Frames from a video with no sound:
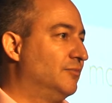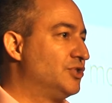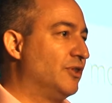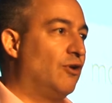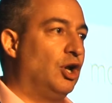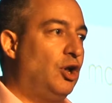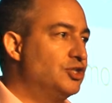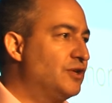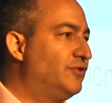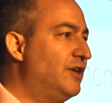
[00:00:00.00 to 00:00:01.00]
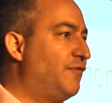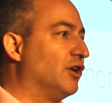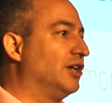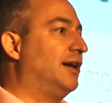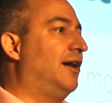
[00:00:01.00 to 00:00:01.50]
So there are lots of
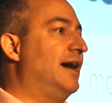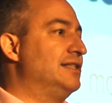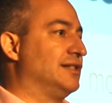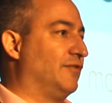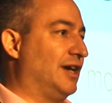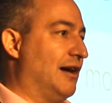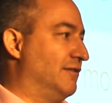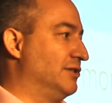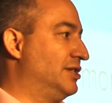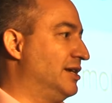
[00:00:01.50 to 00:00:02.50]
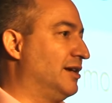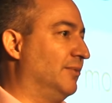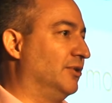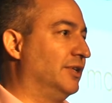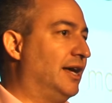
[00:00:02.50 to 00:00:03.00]
different kinds of currency
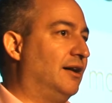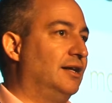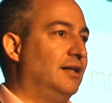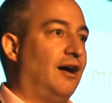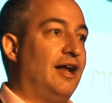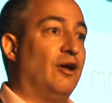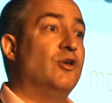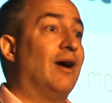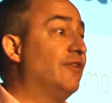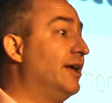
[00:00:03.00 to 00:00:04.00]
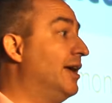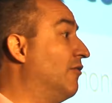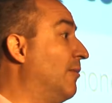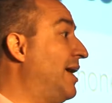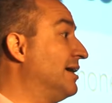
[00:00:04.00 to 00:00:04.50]
coming on. Now, I know you have it
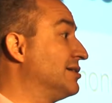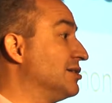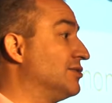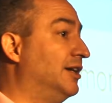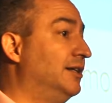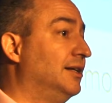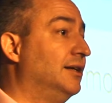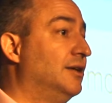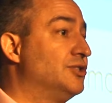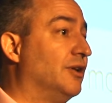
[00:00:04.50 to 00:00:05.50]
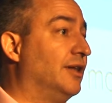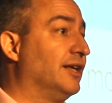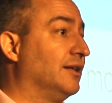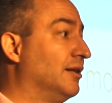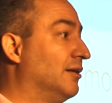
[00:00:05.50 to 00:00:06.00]
here at Pegasus, right? So I
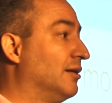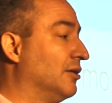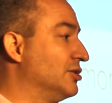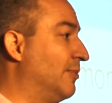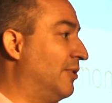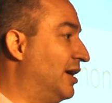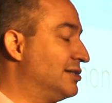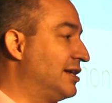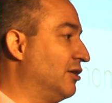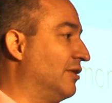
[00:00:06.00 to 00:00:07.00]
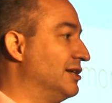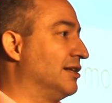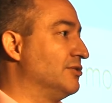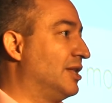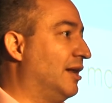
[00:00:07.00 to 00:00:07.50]
think, because my second grade
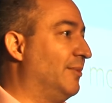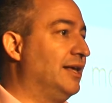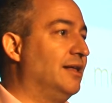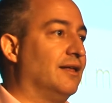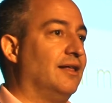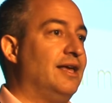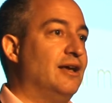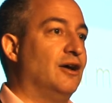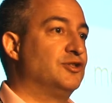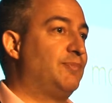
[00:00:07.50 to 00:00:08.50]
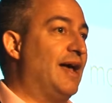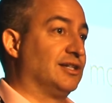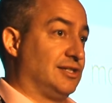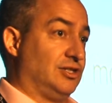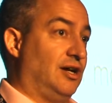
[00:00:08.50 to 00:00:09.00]
son's telling me that he earns
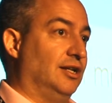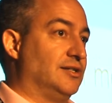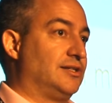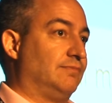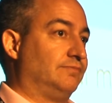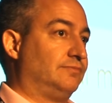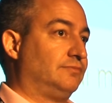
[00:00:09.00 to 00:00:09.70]
Pegasus dollars.